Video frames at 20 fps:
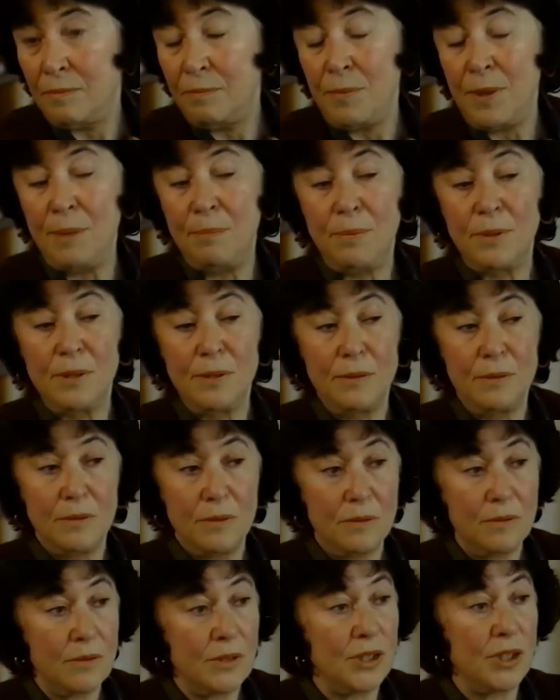People
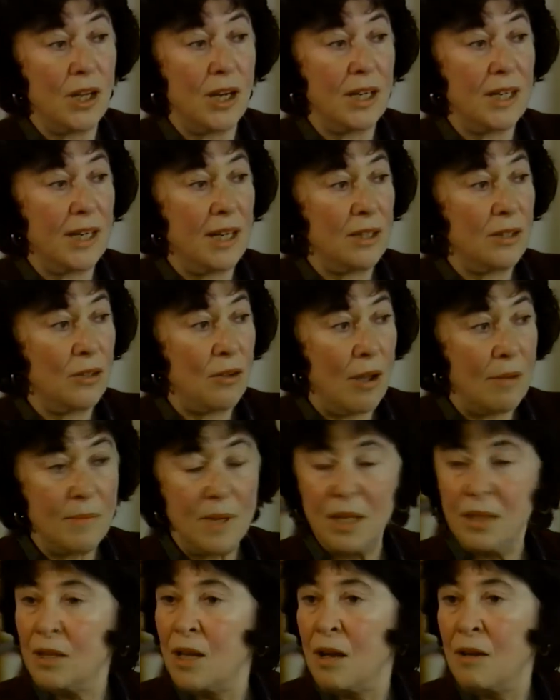started
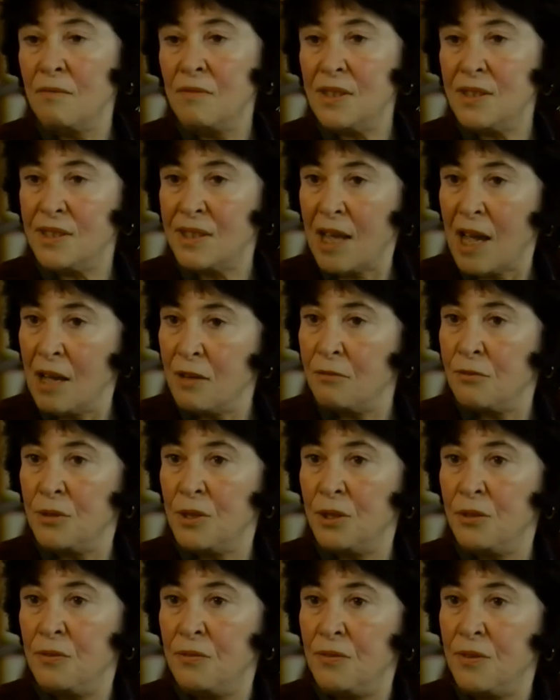coming down with
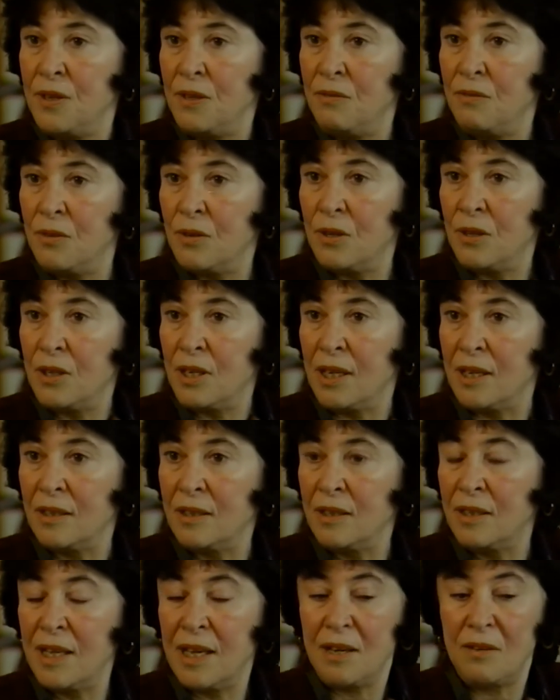typhoid fever,
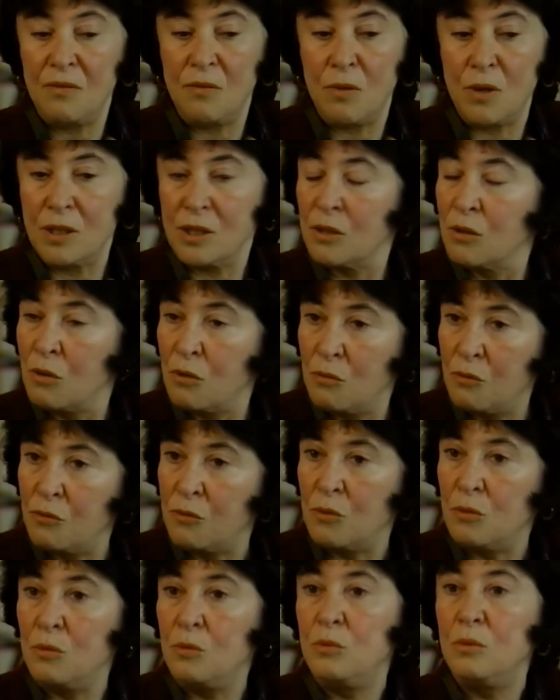and there was no
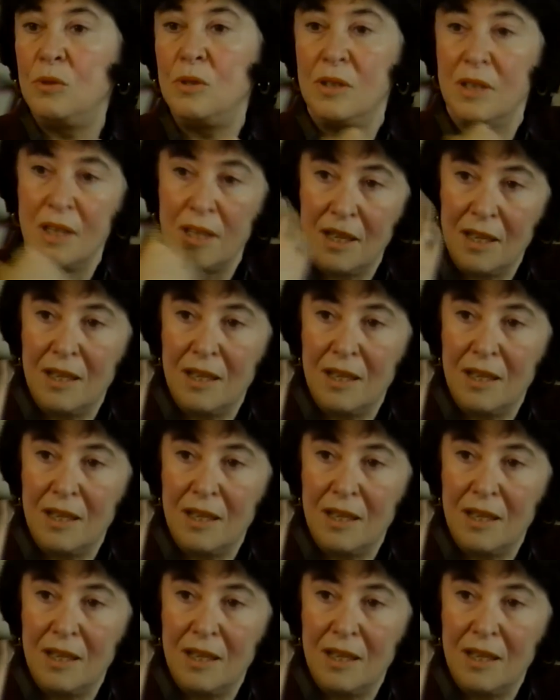food,